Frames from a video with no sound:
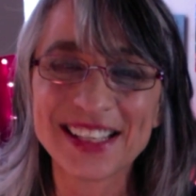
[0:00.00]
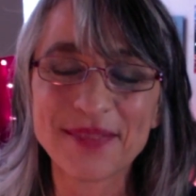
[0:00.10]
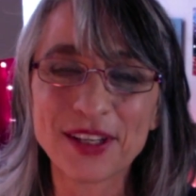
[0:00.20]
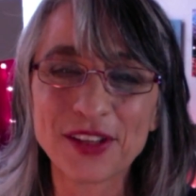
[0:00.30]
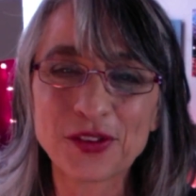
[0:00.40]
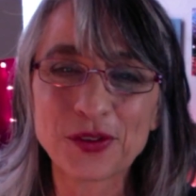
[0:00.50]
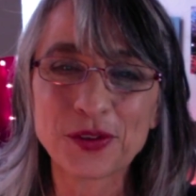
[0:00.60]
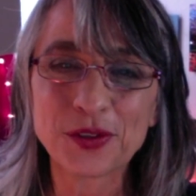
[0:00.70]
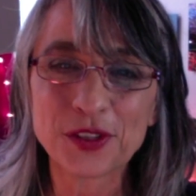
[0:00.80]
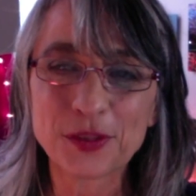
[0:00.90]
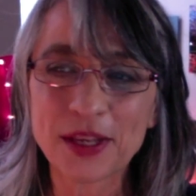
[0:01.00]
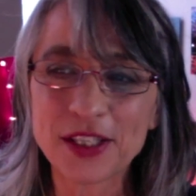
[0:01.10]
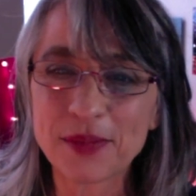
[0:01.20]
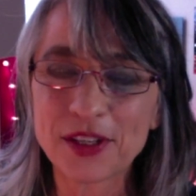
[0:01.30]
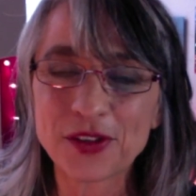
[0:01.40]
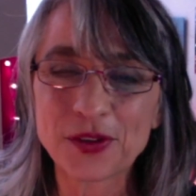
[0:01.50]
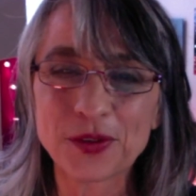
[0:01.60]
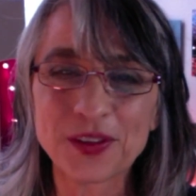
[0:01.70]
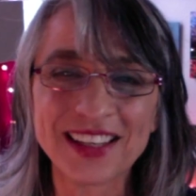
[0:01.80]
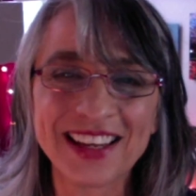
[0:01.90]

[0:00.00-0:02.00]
middle school, Spence Middle School, and